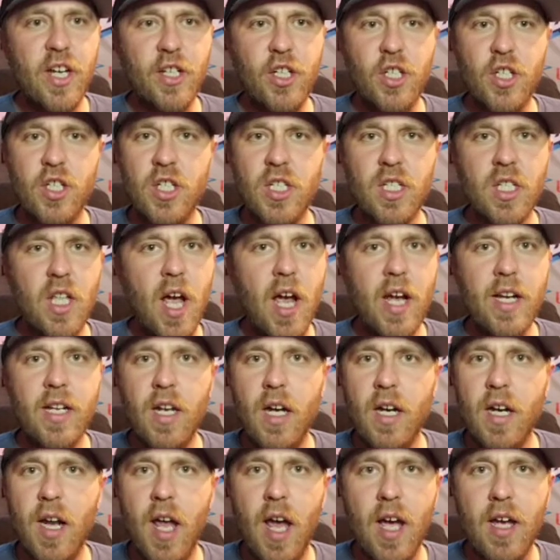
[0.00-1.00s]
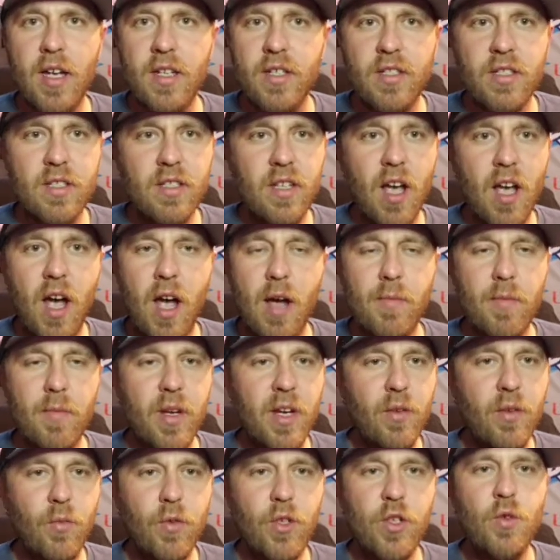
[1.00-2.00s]
you're sliding on ice. I
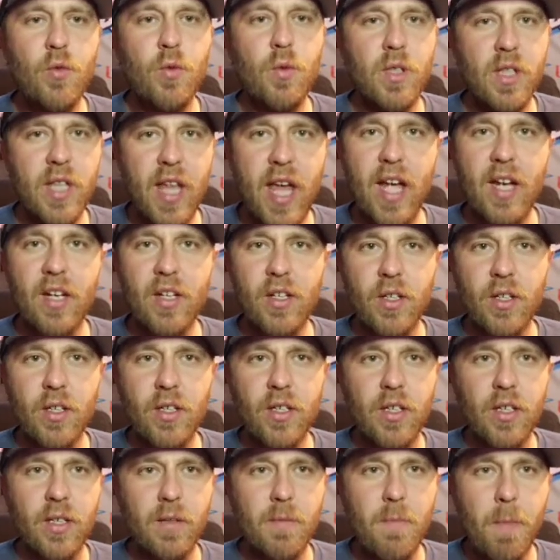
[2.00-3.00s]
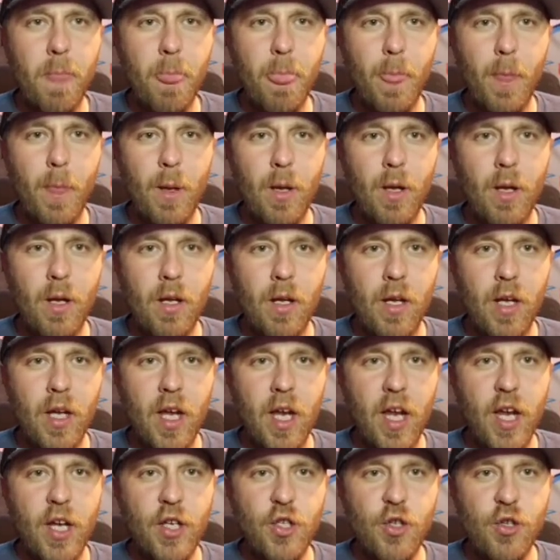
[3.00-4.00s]
mean, when you were that good,
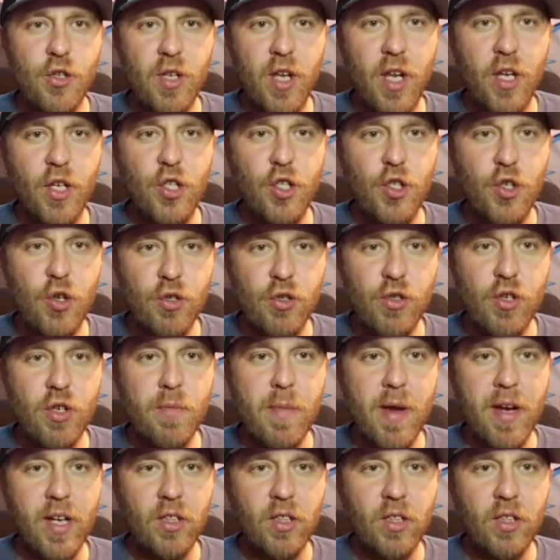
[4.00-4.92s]
you make it